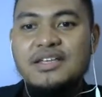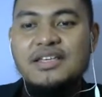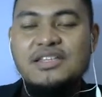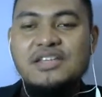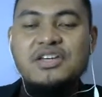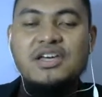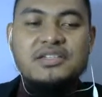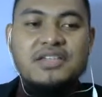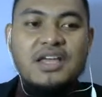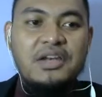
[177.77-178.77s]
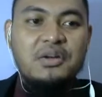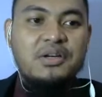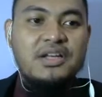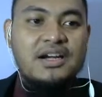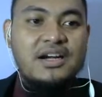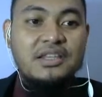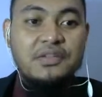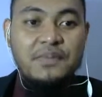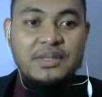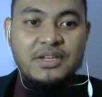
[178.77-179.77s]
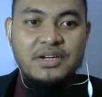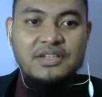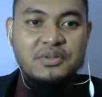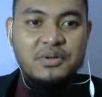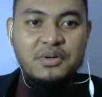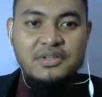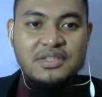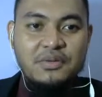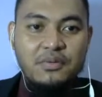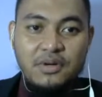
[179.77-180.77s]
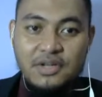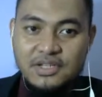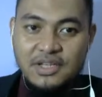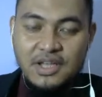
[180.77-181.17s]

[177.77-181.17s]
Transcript: such as nuclear and radioactive materials to cross the waters